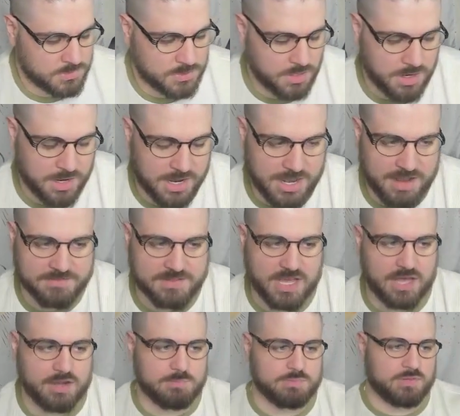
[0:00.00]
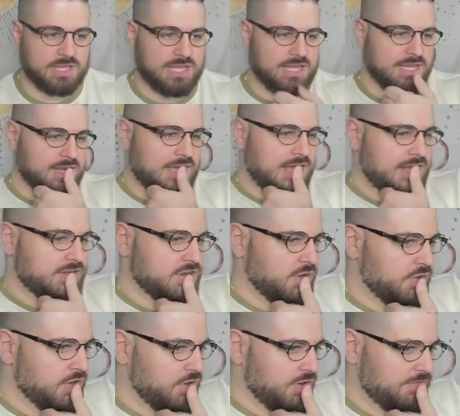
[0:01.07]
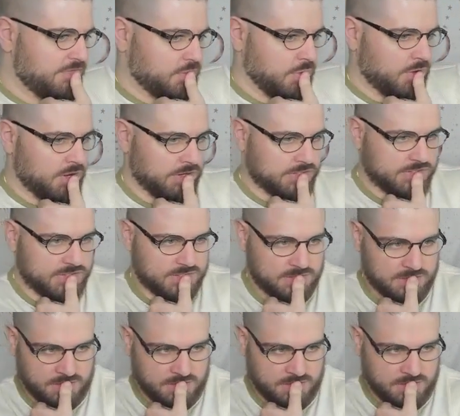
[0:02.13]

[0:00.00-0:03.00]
All right, I've got a plan. I don't know if it works.